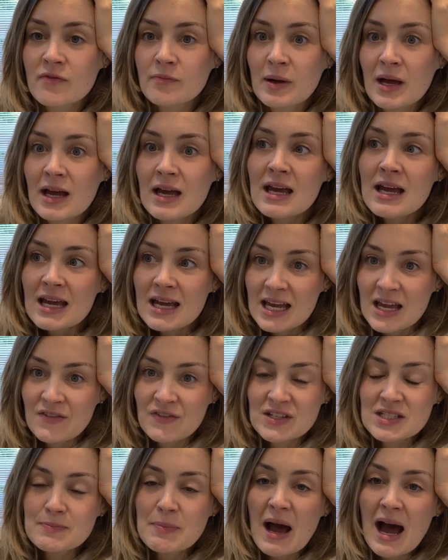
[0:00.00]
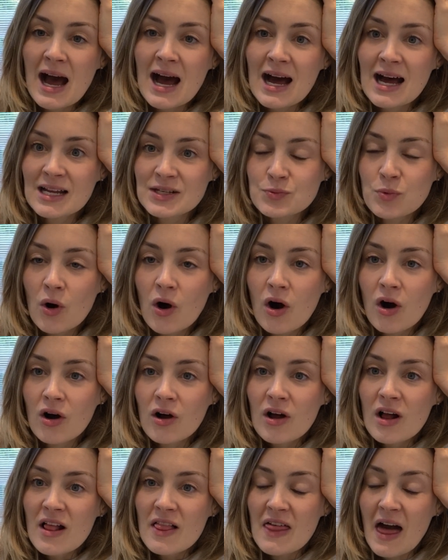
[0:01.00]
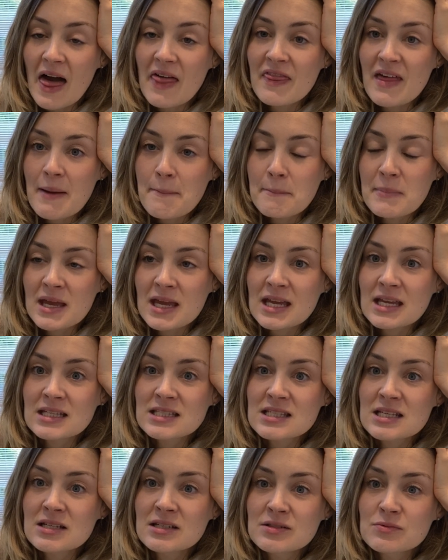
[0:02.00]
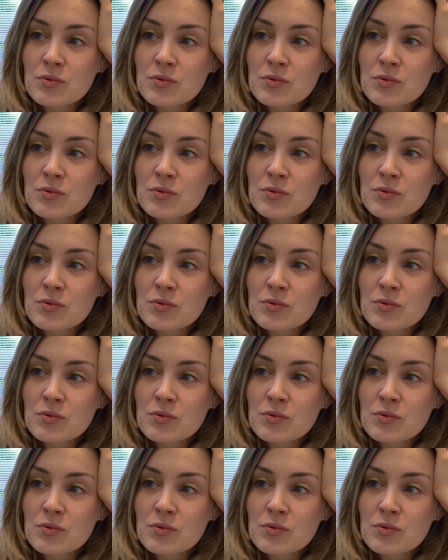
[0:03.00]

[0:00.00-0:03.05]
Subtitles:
But if it's bad, what that then means and